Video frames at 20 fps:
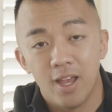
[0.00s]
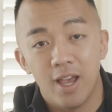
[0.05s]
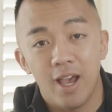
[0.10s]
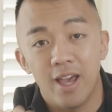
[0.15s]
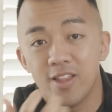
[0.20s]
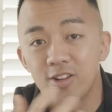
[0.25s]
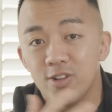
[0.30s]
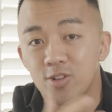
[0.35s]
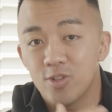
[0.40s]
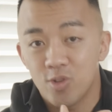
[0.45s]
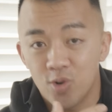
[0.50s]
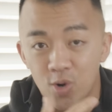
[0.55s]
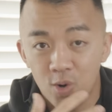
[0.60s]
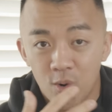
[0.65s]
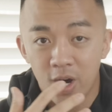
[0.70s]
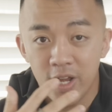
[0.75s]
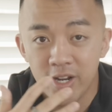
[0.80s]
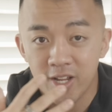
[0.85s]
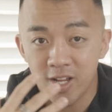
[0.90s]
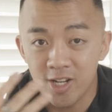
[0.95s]
And then you throw
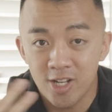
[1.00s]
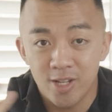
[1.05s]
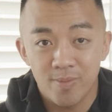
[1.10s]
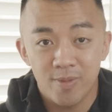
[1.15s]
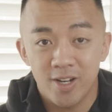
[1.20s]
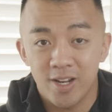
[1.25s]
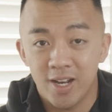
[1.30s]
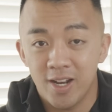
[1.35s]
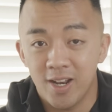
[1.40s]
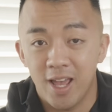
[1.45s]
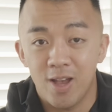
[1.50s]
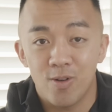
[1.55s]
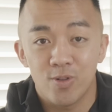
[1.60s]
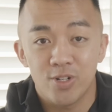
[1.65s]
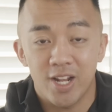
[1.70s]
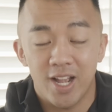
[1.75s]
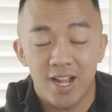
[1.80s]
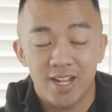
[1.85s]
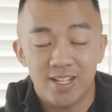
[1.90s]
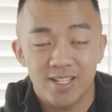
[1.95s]
on unlimited
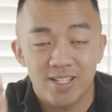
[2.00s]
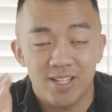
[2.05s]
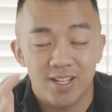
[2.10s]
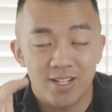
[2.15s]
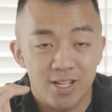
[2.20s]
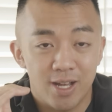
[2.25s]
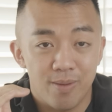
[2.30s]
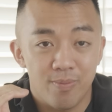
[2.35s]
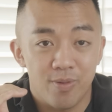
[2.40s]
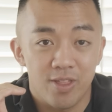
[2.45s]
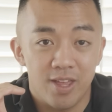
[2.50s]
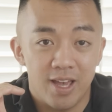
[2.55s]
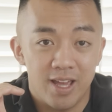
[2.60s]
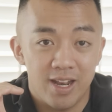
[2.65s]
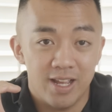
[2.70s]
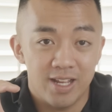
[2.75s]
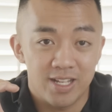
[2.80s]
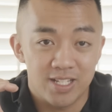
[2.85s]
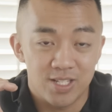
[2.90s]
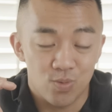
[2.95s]
lounge access on top of
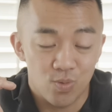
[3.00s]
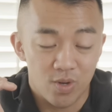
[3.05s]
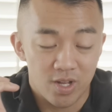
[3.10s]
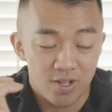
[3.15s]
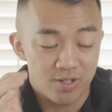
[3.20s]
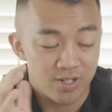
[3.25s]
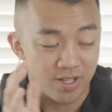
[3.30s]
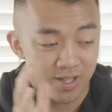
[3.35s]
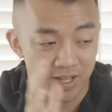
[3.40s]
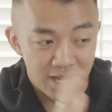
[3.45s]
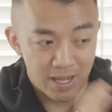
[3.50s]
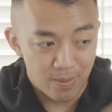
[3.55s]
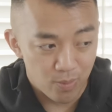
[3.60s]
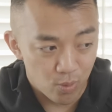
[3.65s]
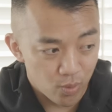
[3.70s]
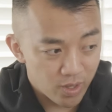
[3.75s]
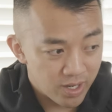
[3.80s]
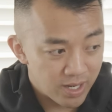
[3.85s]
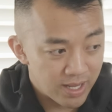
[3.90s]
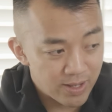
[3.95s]
that as well to the
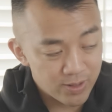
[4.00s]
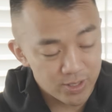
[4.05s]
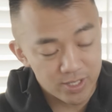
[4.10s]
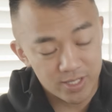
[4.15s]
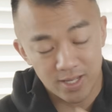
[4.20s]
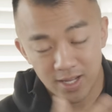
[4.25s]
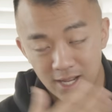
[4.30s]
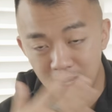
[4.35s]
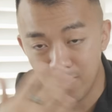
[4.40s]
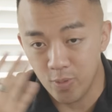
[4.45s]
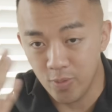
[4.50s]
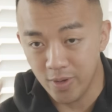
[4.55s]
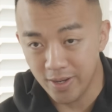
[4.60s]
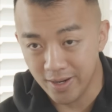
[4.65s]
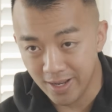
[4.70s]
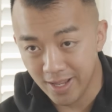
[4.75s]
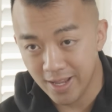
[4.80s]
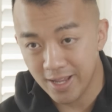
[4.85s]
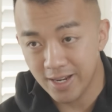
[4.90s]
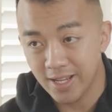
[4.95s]
Capital One lounges, the Capital
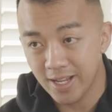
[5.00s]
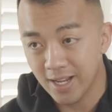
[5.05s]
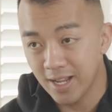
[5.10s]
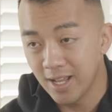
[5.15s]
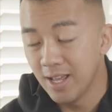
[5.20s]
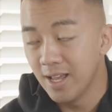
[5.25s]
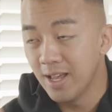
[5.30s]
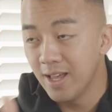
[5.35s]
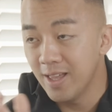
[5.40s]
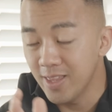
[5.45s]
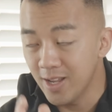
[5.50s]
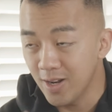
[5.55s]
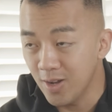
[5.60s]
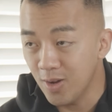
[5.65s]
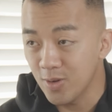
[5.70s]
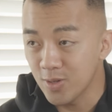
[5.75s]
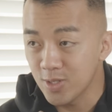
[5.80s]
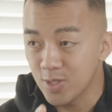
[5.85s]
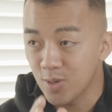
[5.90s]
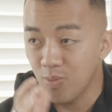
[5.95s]
One landing, and then
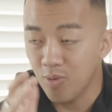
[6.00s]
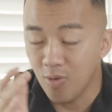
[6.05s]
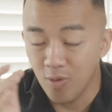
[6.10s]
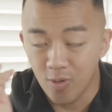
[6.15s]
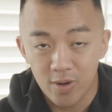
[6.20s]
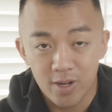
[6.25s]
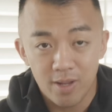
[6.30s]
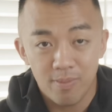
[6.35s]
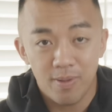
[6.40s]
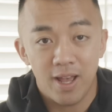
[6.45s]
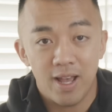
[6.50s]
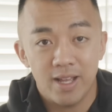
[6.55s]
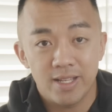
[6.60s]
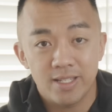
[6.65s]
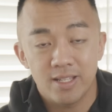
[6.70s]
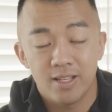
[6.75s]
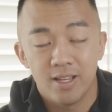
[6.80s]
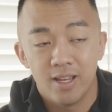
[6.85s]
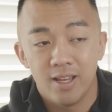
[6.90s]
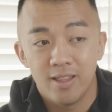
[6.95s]
also Priority
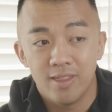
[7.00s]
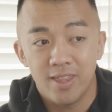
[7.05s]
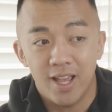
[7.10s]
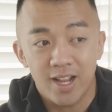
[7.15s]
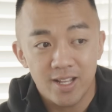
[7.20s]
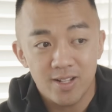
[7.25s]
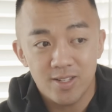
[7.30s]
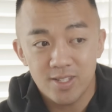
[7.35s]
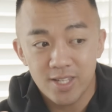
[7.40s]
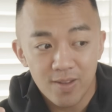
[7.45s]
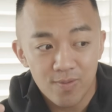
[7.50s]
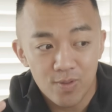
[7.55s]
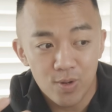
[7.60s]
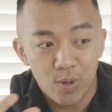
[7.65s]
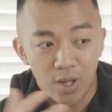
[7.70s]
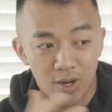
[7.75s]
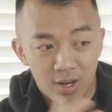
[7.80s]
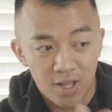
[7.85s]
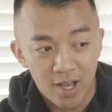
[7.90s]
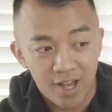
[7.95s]
Pass. That could save you
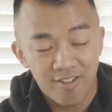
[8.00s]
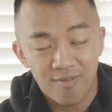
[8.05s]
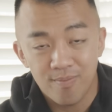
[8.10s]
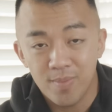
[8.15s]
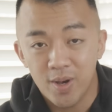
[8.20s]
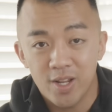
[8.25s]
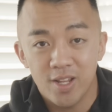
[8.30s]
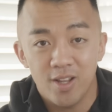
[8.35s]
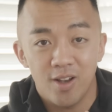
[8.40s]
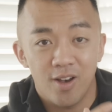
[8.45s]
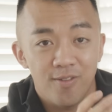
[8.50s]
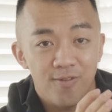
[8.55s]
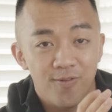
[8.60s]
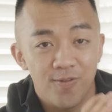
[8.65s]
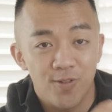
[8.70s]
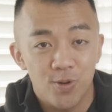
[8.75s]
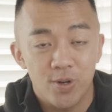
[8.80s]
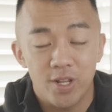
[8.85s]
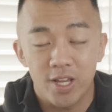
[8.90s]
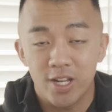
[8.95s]
a lot of money on
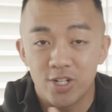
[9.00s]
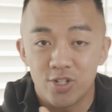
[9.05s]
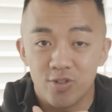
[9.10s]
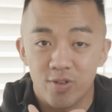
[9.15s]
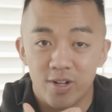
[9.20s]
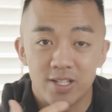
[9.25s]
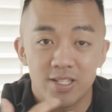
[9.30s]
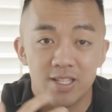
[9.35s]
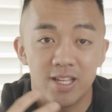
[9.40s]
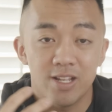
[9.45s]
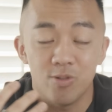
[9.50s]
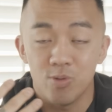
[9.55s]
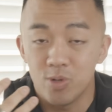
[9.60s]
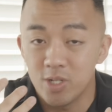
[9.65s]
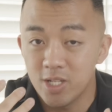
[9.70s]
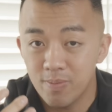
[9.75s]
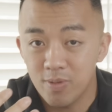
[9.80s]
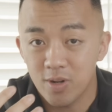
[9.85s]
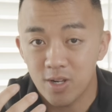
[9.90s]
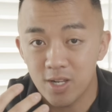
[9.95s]
food and drinks that you
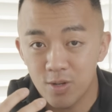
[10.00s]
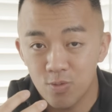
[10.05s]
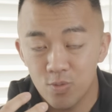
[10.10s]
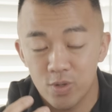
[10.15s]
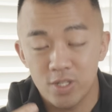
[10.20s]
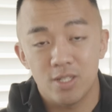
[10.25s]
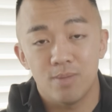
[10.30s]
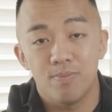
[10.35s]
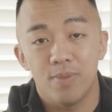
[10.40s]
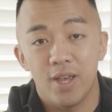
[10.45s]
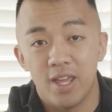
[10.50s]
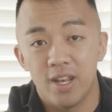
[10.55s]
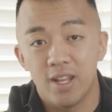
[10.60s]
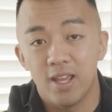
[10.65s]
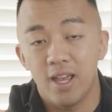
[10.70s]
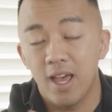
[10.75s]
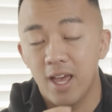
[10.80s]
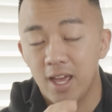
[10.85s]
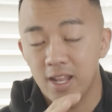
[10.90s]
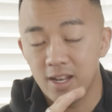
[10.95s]
typically would spend
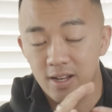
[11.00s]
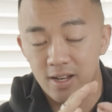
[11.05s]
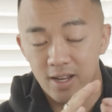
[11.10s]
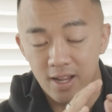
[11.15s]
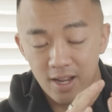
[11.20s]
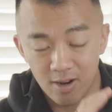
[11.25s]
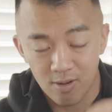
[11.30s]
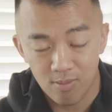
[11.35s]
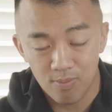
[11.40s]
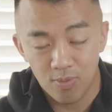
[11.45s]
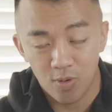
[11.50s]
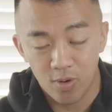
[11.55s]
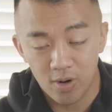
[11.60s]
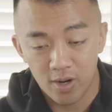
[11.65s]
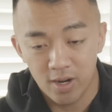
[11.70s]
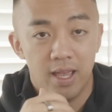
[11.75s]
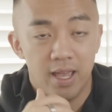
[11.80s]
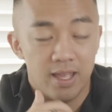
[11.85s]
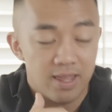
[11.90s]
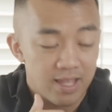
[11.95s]
at an
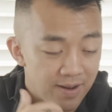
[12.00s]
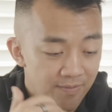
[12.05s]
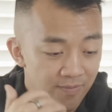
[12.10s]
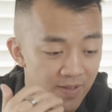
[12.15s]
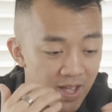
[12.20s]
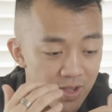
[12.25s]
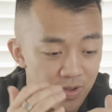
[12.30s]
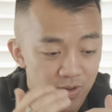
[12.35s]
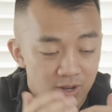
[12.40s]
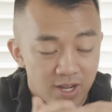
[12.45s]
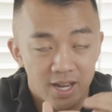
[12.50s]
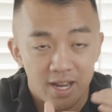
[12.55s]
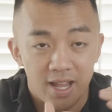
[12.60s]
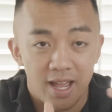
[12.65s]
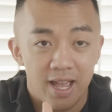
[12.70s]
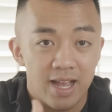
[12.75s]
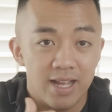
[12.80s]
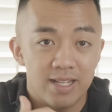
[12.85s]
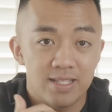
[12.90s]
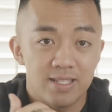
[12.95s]
airport, and that value kind of
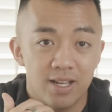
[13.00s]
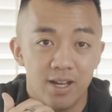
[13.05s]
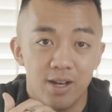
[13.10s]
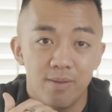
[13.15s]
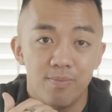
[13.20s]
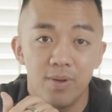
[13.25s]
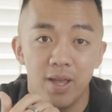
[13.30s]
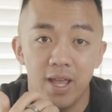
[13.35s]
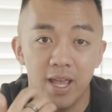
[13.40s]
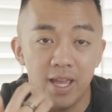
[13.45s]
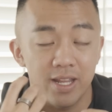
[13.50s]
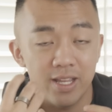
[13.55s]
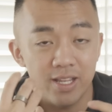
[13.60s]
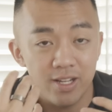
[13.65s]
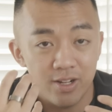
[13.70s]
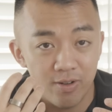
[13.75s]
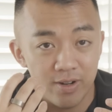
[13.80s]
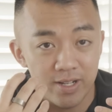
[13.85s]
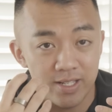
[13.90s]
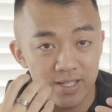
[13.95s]
adds up and
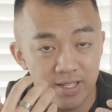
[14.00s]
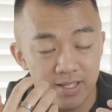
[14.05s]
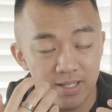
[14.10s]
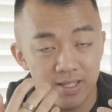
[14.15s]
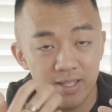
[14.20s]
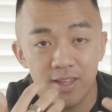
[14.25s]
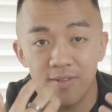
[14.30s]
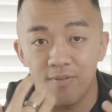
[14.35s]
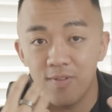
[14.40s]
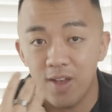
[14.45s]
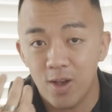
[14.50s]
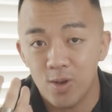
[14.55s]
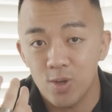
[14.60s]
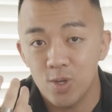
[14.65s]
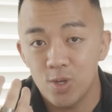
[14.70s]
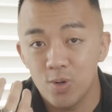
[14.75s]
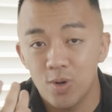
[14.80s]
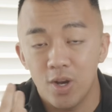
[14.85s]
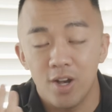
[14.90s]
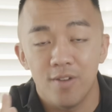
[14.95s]
increases the
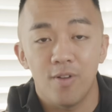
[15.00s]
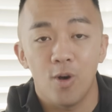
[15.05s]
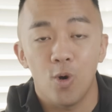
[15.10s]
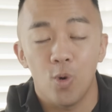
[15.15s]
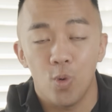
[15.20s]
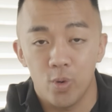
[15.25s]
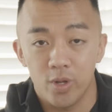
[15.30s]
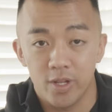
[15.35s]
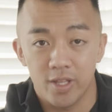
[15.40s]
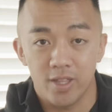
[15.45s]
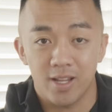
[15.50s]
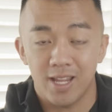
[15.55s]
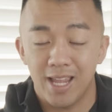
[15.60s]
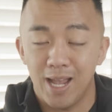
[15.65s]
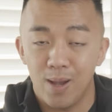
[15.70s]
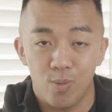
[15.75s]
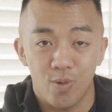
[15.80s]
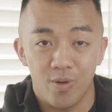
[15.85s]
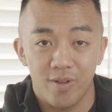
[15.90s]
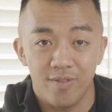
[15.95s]
value of holding the
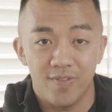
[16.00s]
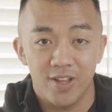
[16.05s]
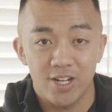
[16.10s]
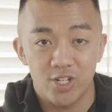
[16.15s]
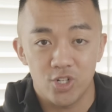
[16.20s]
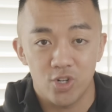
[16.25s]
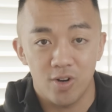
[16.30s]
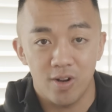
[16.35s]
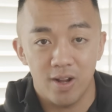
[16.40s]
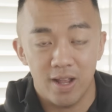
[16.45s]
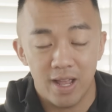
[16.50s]
Capital One Venture